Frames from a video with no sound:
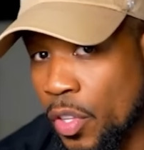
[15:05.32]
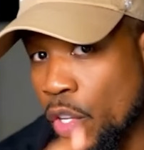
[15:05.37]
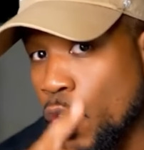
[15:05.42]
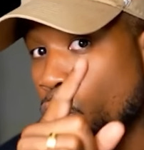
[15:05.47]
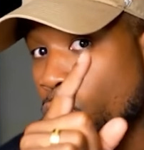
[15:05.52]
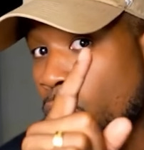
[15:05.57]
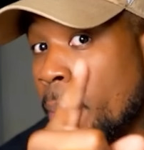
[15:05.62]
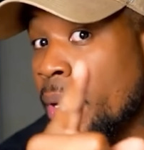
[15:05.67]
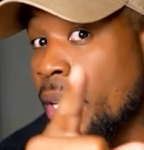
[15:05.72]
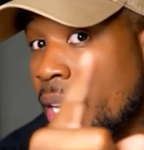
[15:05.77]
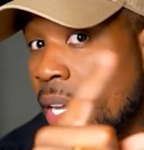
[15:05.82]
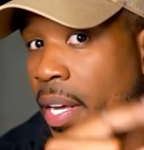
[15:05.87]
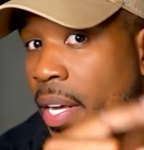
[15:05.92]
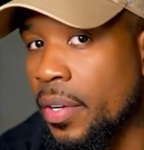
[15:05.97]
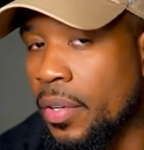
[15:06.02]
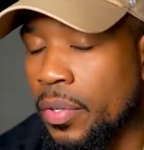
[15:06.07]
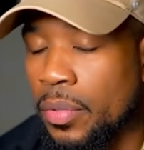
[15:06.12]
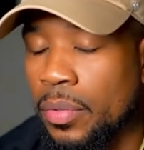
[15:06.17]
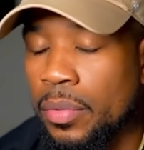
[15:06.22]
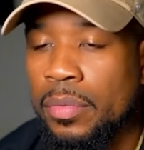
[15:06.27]
the women
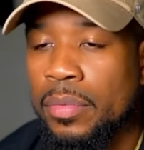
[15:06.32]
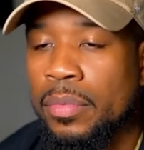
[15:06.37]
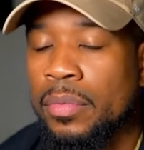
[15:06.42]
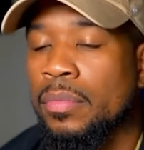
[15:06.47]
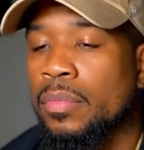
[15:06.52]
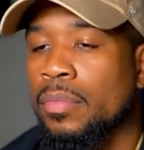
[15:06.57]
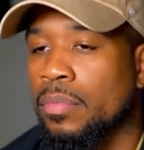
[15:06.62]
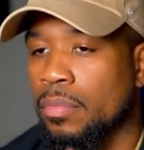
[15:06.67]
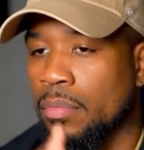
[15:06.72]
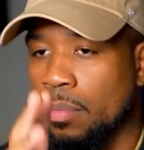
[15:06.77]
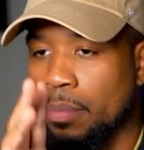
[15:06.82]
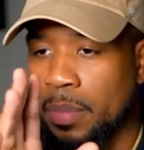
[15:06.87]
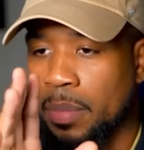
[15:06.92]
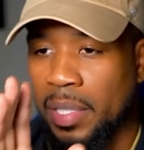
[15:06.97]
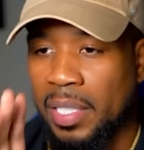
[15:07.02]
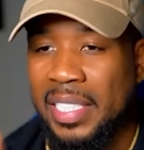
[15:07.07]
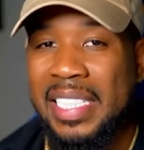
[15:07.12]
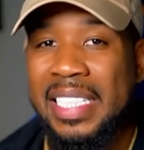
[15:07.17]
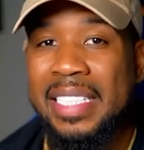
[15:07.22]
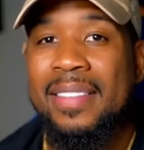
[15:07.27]
that do
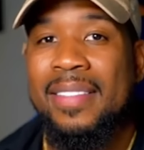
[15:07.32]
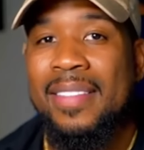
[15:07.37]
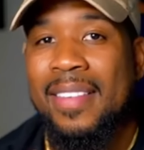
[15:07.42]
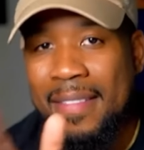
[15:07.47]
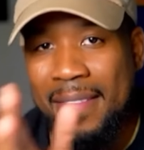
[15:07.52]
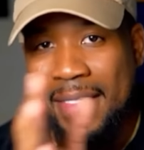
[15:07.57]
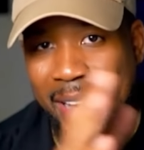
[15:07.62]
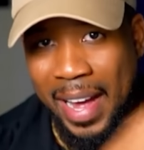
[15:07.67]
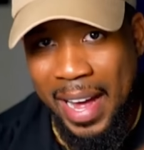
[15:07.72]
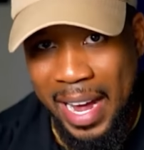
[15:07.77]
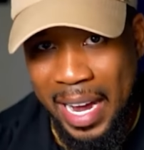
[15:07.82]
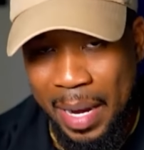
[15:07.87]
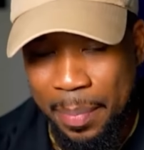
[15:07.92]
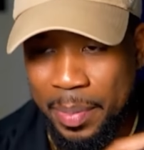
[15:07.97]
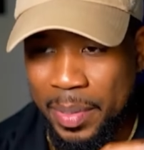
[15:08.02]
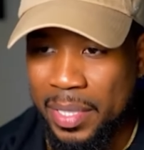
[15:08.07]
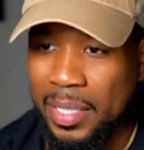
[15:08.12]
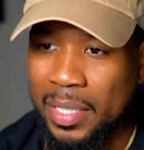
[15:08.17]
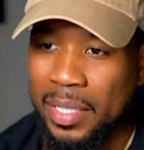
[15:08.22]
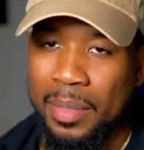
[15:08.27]
believe the
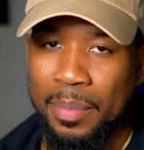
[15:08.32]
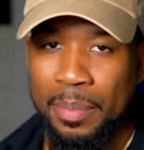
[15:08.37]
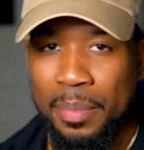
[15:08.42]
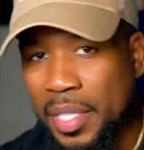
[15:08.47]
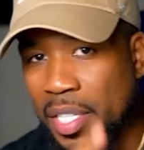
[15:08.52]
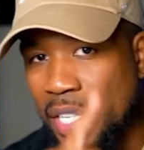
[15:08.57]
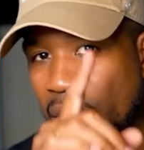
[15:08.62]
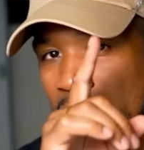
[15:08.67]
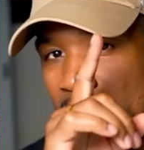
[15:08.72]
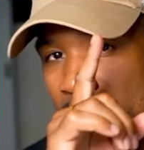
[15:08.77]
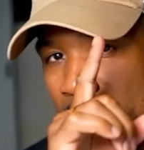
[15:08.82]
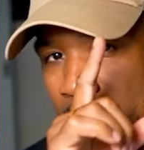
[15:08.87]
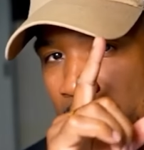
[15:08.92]
opposite. But